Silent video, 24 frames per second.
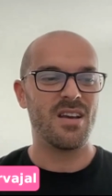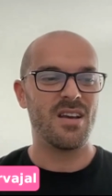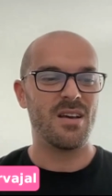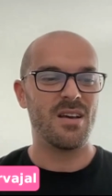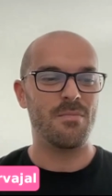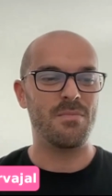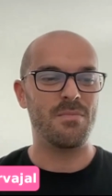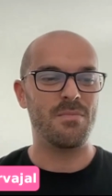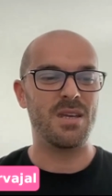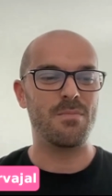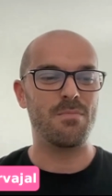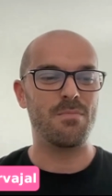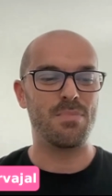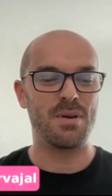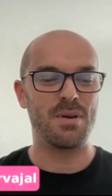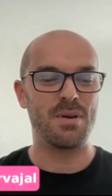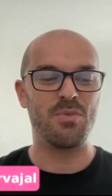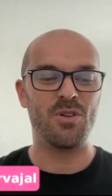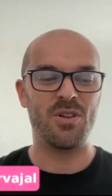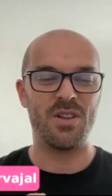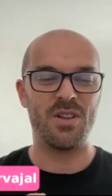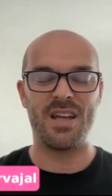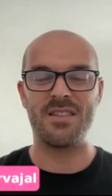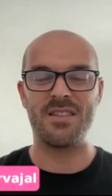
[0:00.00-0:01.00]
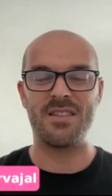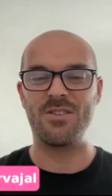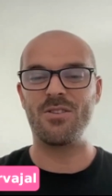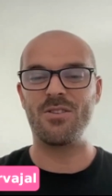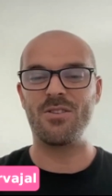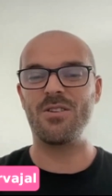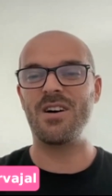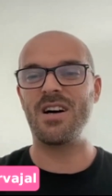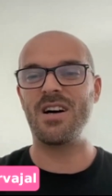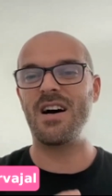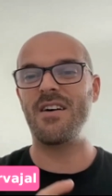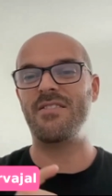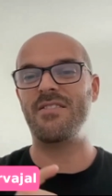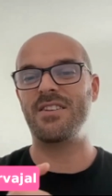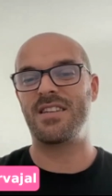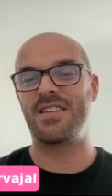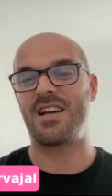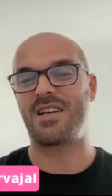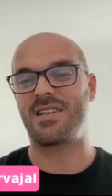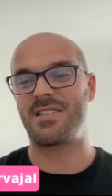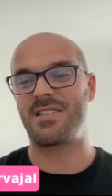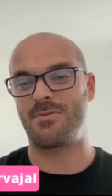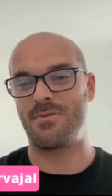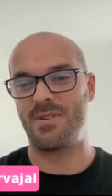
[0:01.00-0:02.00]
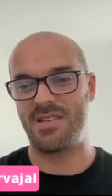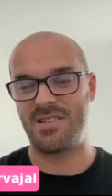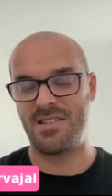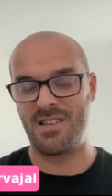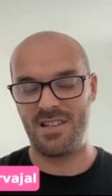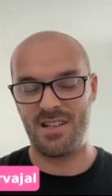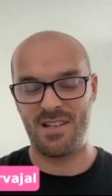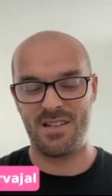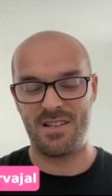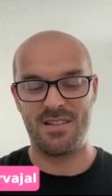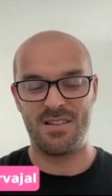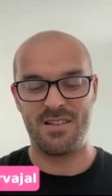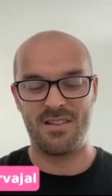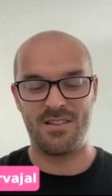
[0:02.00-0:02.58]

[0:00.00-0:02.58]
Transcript: mean people that don't have a tax resident.